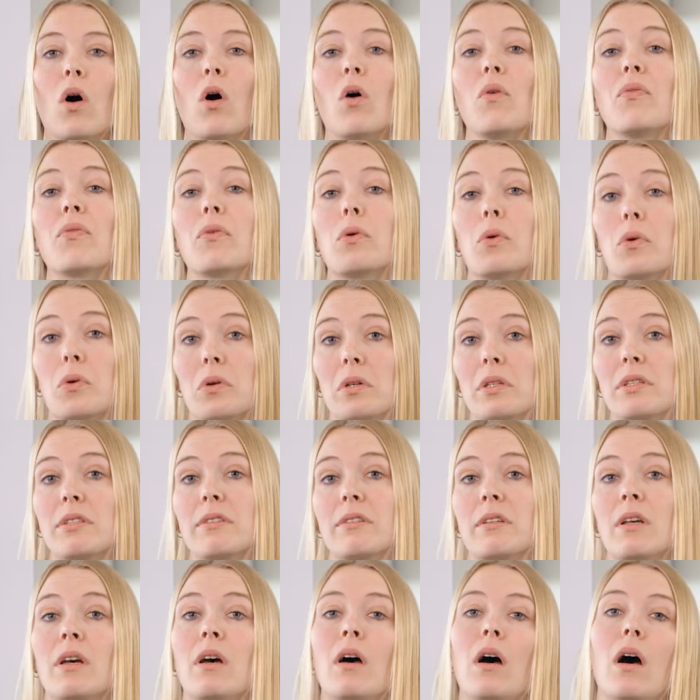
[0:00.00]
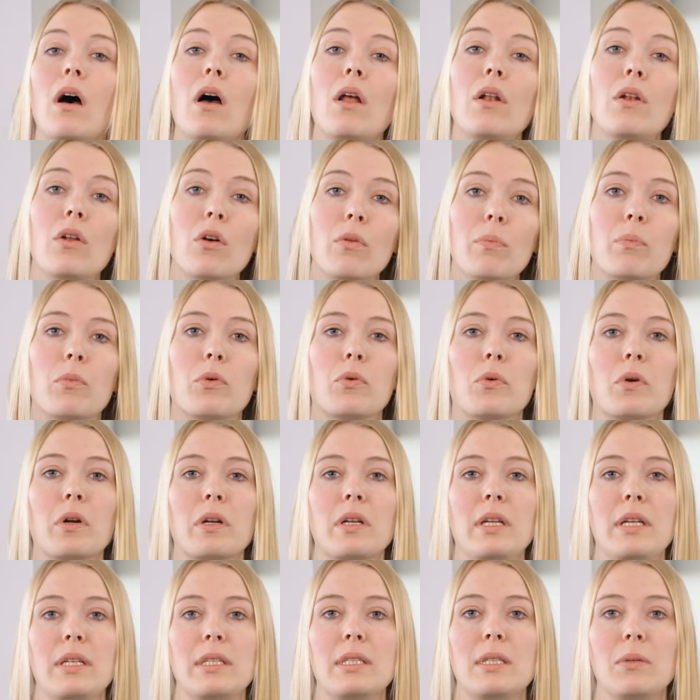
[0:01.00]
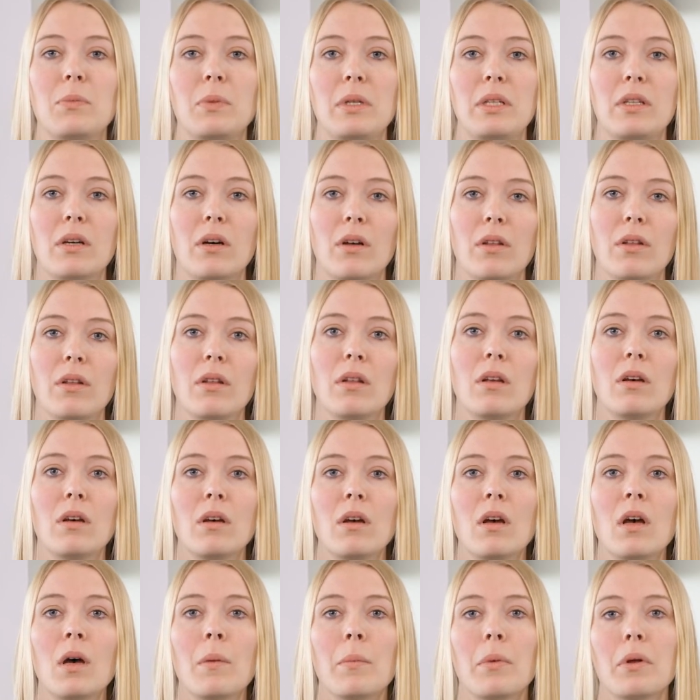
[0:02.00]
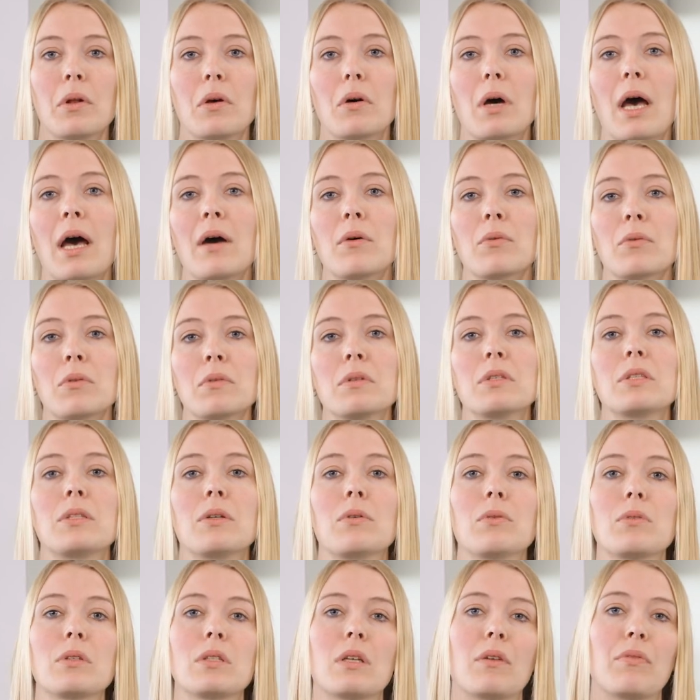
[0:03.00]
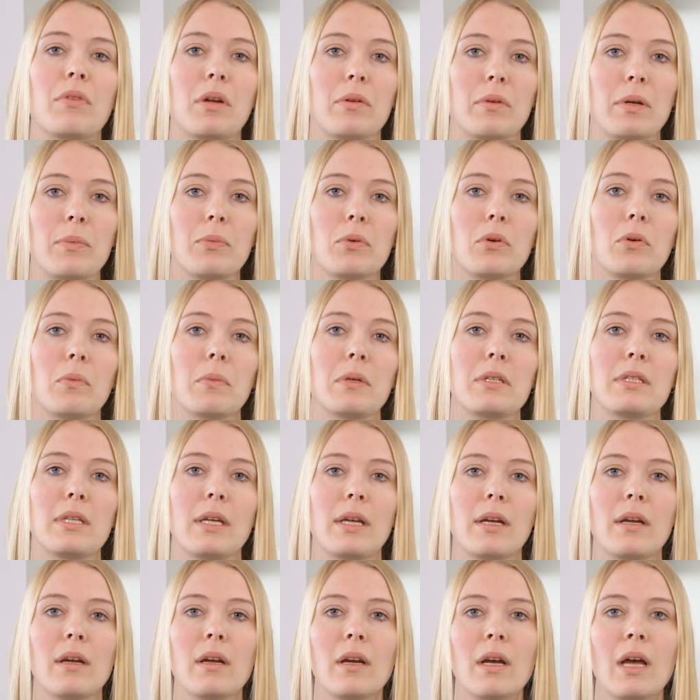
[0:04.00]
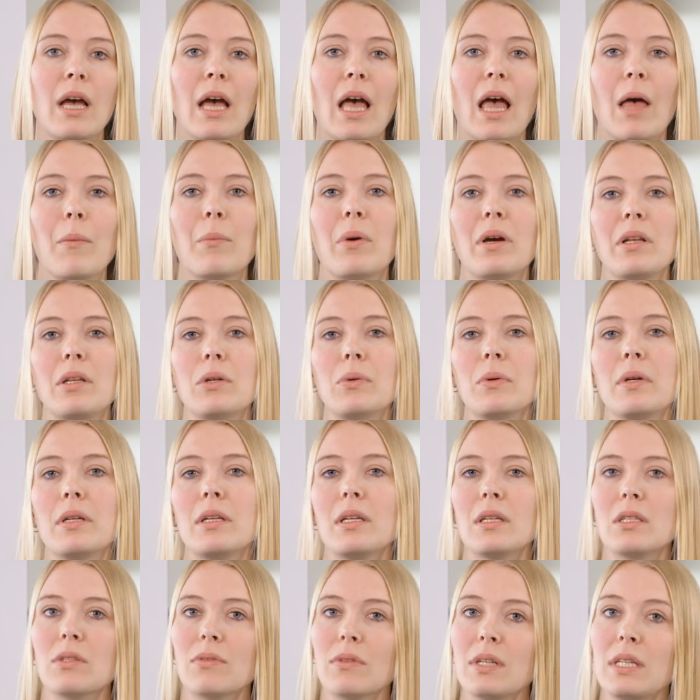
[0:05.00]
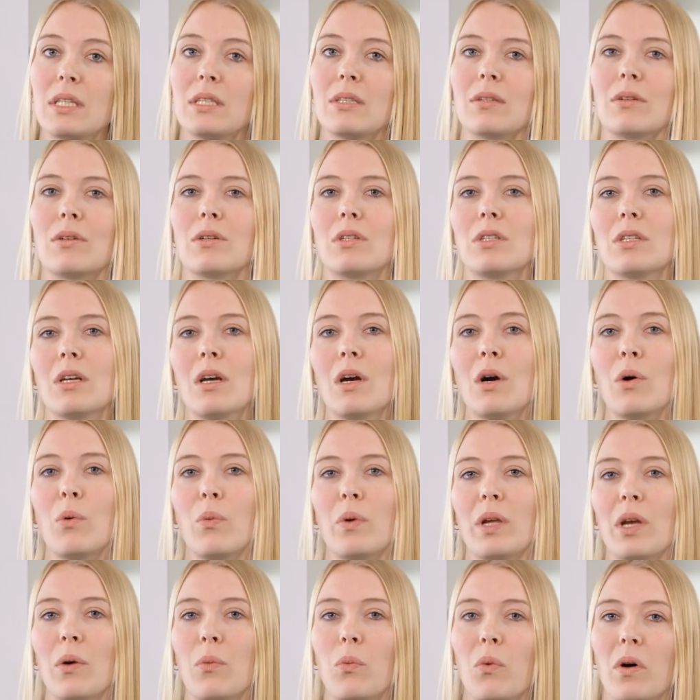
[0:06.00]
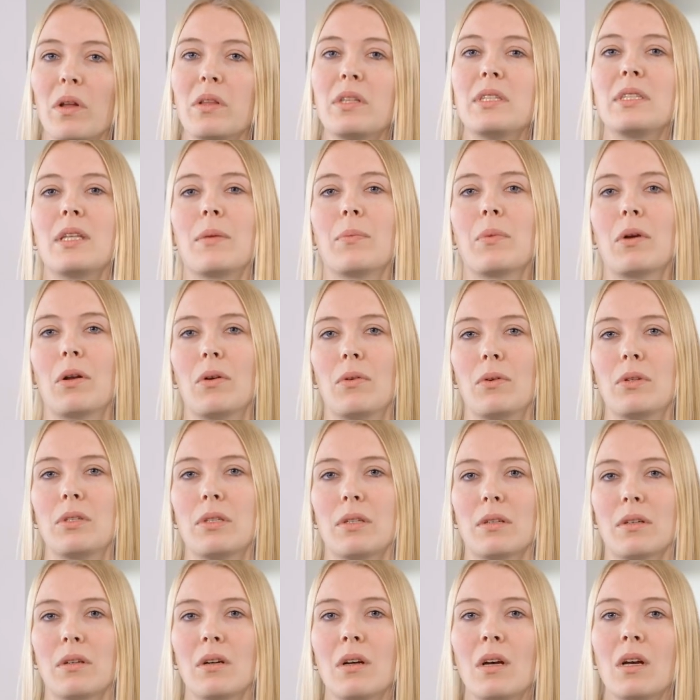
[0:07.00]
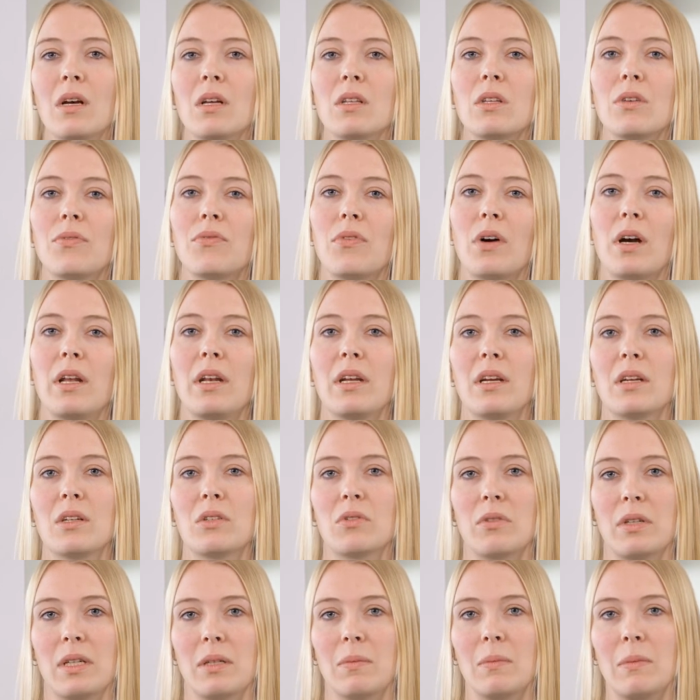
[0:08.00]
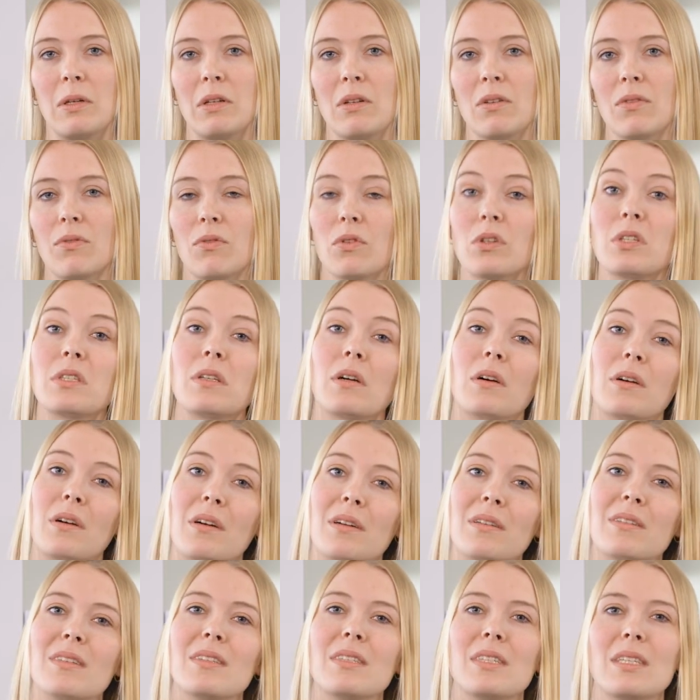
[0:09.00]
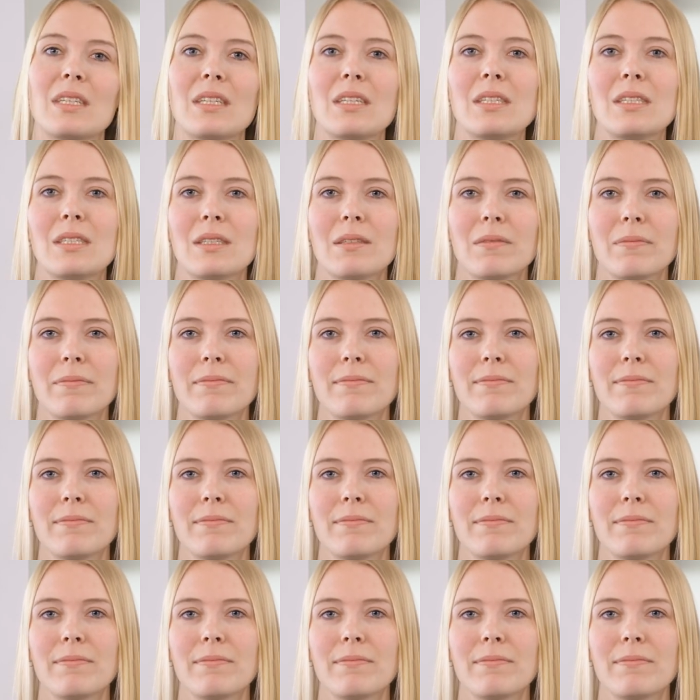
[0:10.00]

Of course, a lot more work needs to be done, but our results are very promising. And by doing this research, we are one step closer to finding a treatment for Stargardt disease.